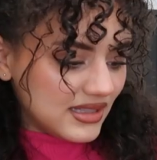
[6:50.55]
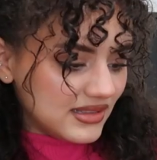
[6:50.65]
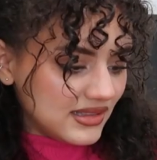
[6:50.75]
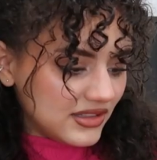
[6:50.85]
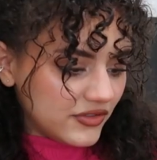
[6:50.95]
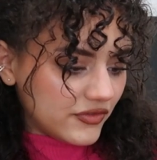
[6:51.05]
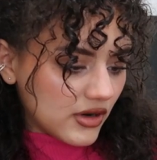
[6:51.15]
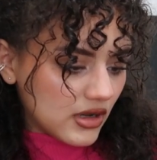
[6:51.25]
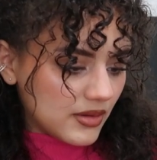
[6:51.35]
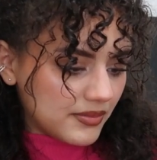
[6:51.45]
This is
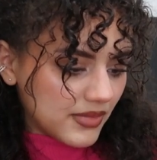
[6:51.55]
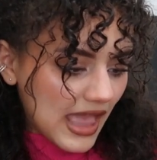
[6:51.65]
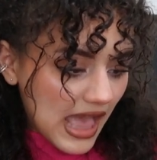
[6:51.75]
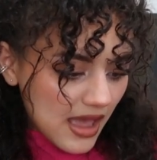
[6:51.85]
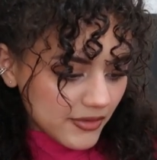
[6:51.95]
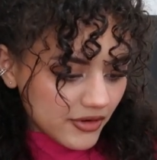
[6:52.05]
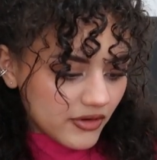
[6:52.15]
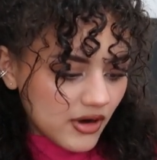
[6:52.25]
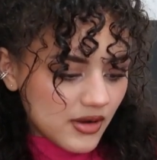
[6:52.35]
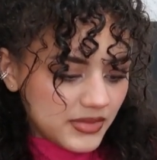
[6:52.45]
from
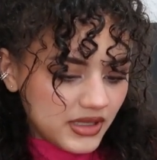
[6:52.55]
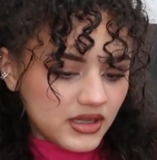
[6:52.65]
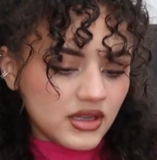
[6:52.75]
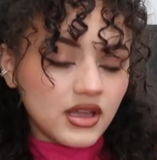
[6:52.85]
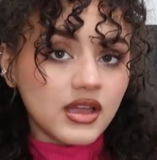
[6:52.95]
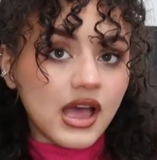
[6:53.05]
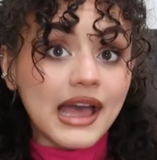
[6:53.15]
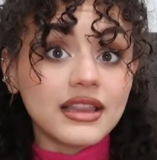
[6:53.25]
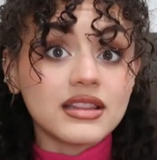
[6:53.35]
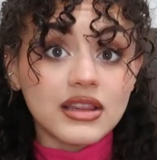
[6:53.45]
Abercrombie.
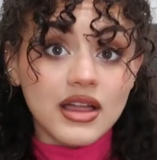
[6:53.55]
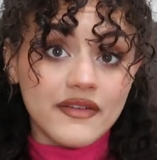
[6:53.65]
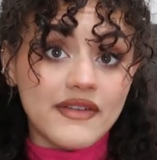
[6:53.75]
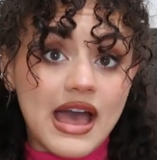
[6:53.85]
I love